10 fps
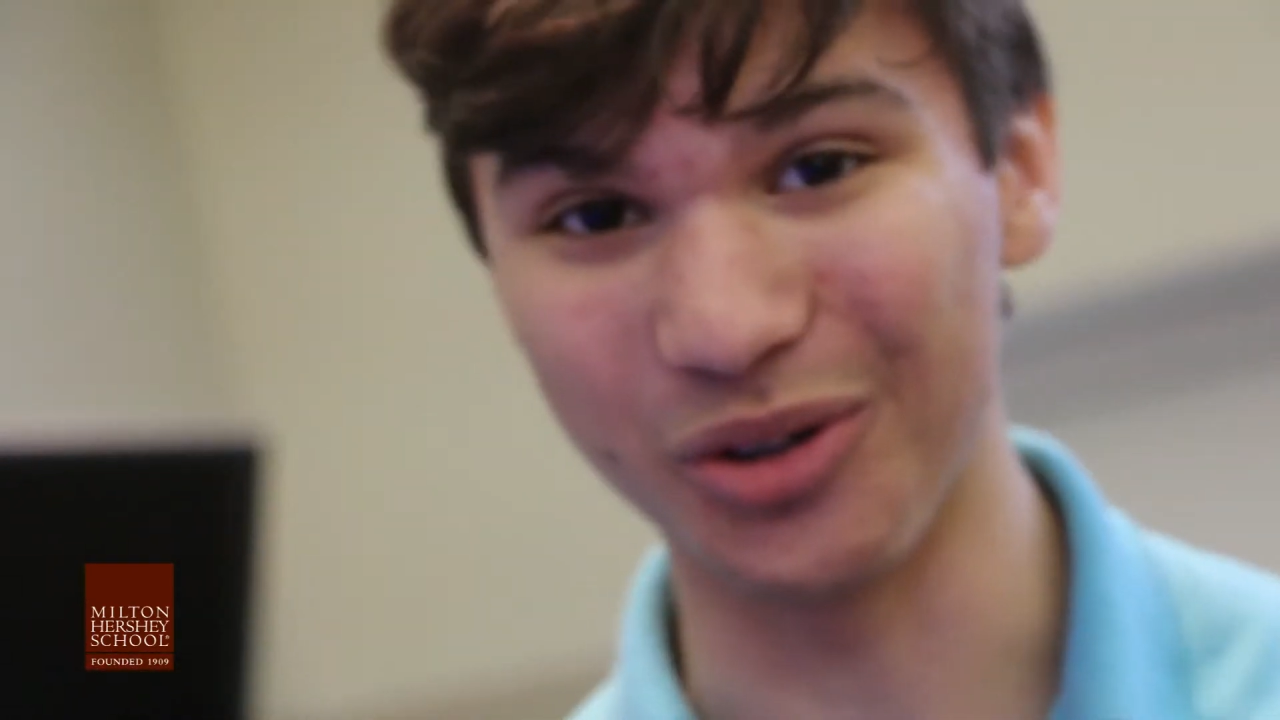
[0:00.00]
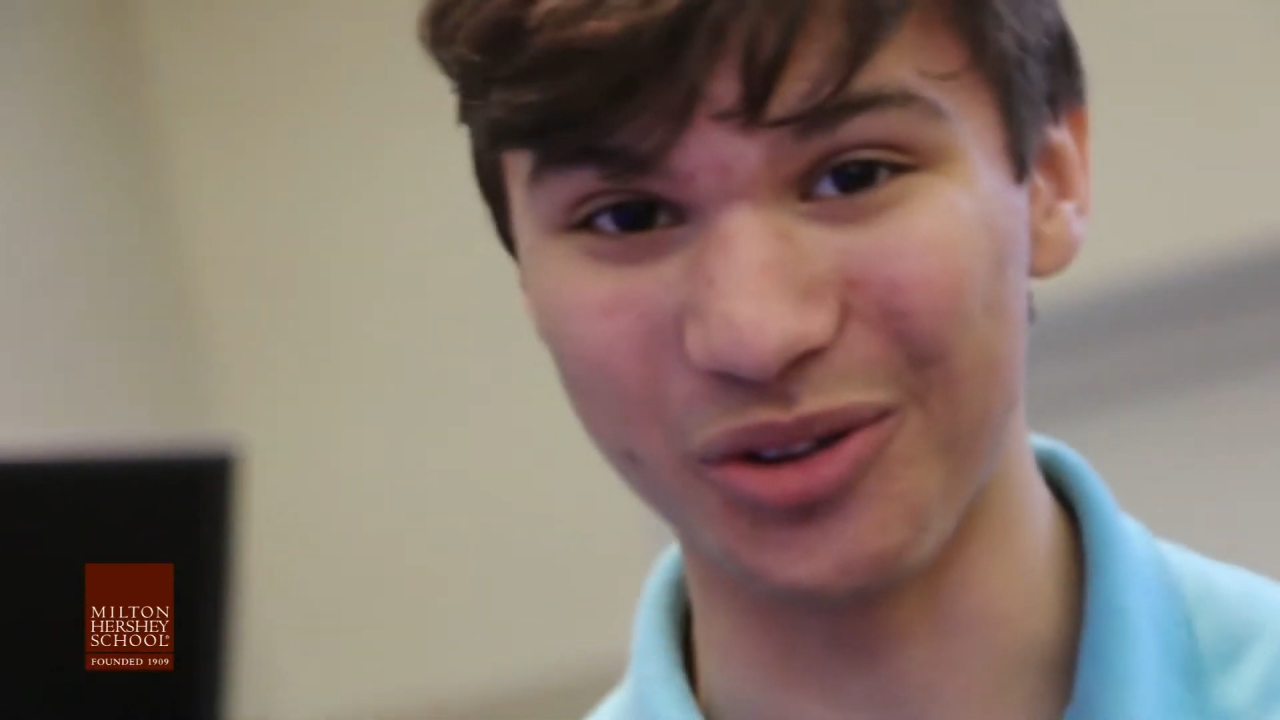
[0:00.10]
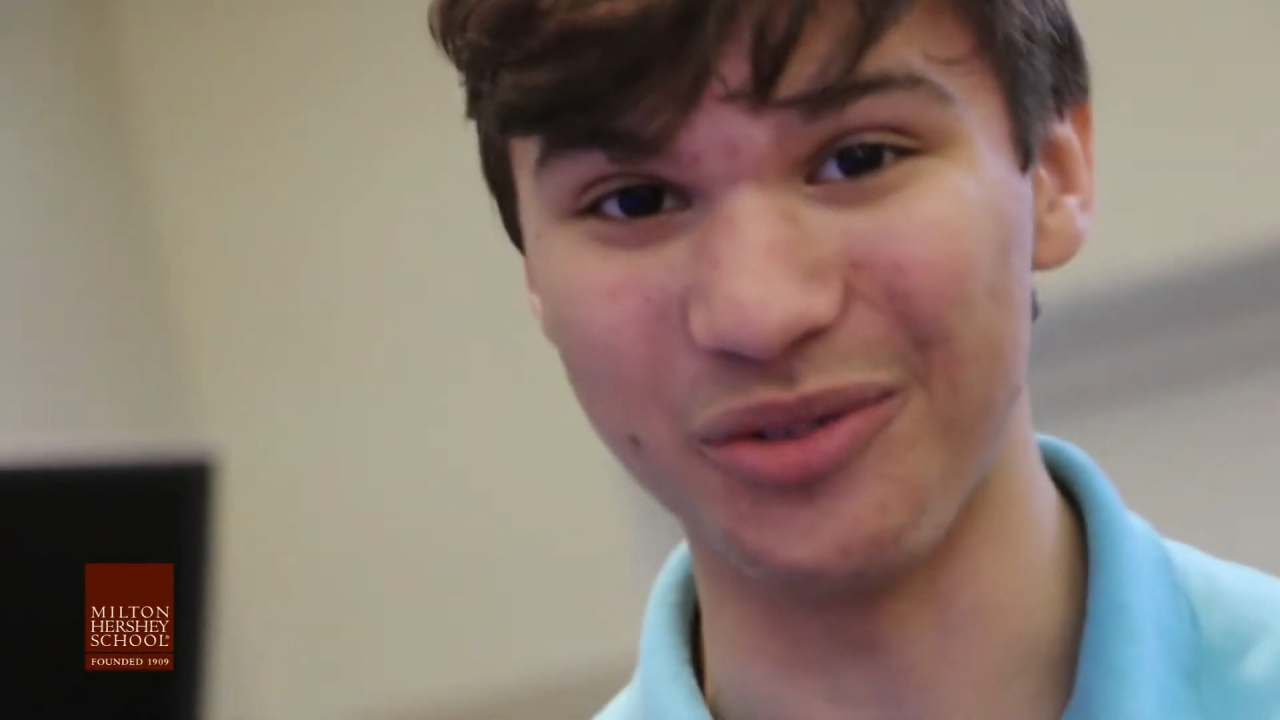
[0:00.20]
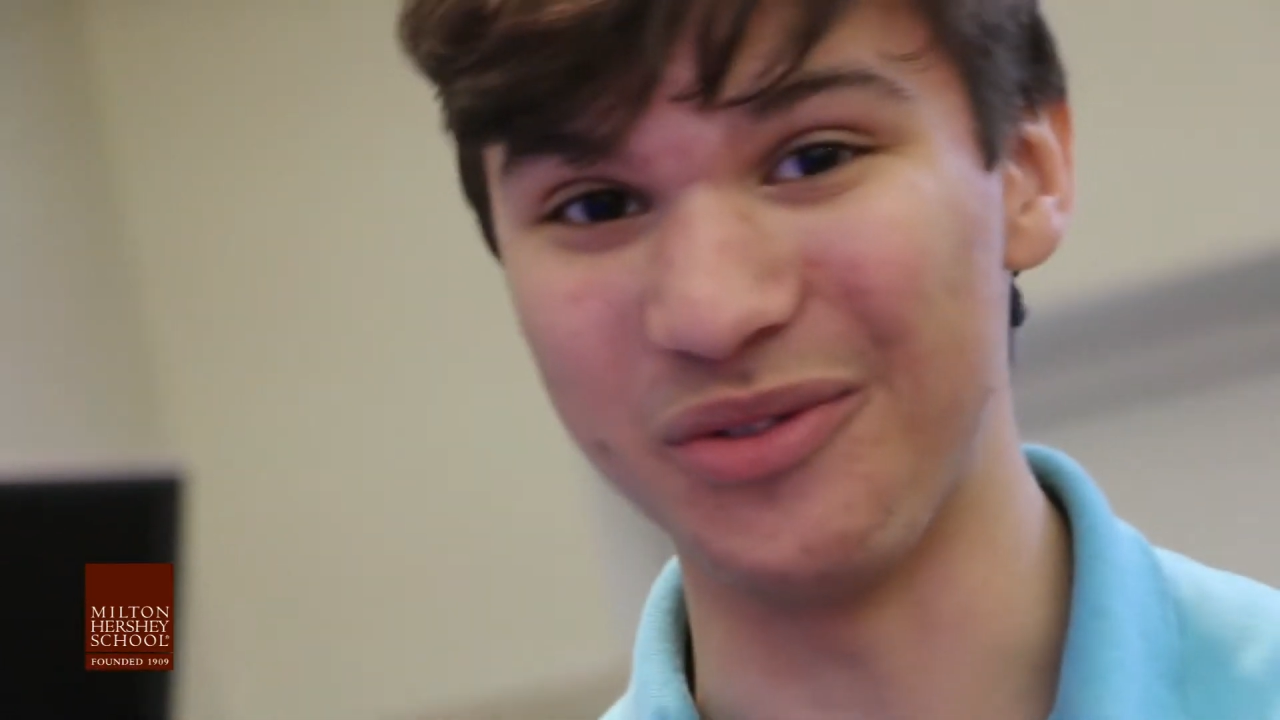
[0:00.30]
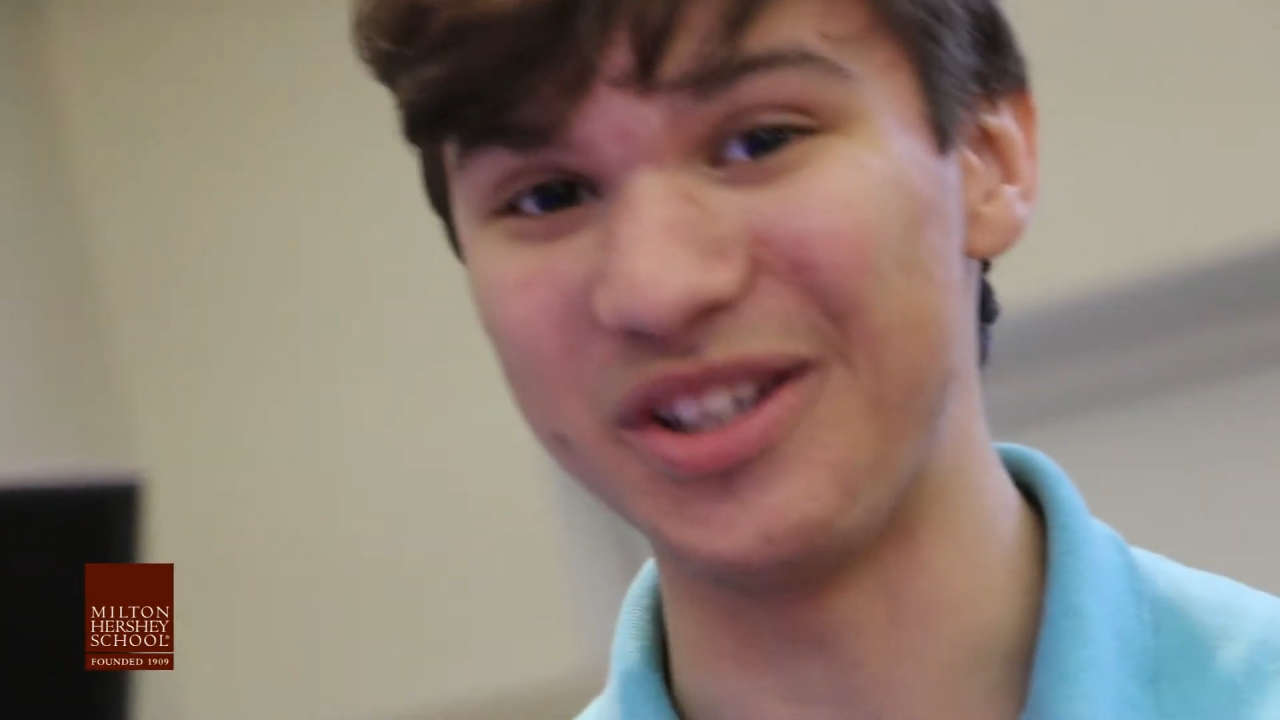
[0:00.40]

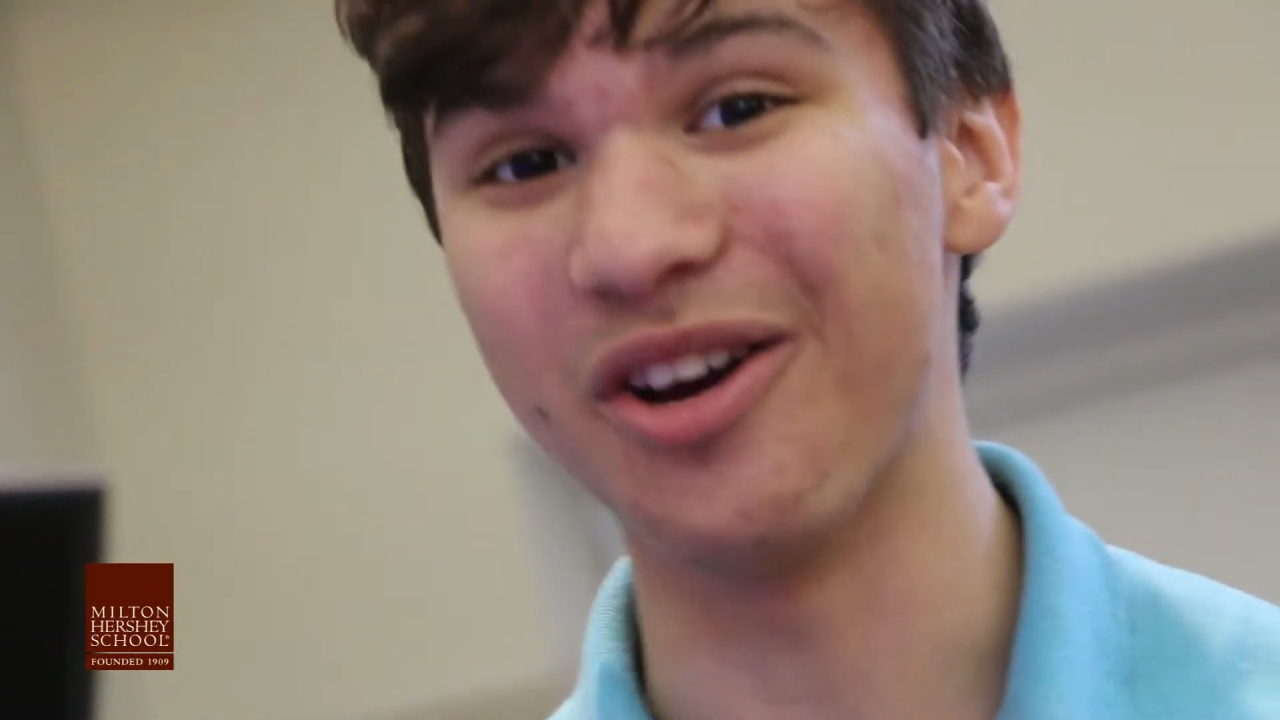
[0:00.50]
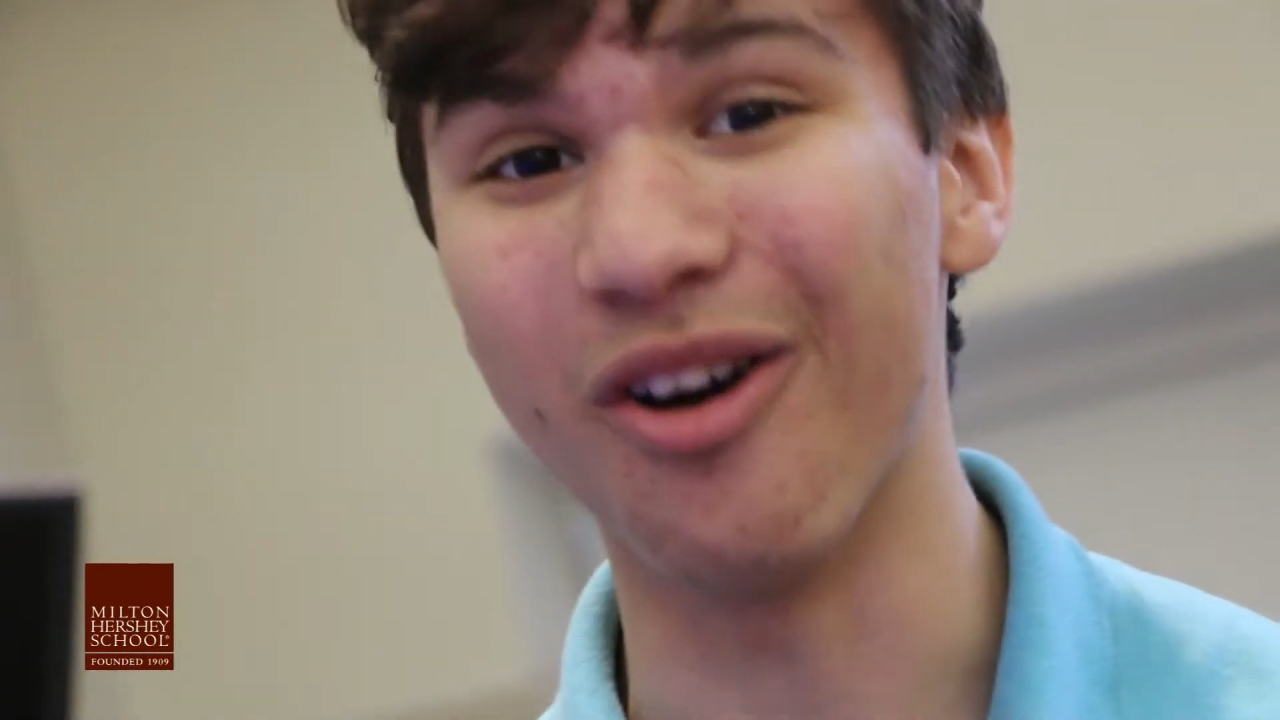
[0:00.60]
Earth V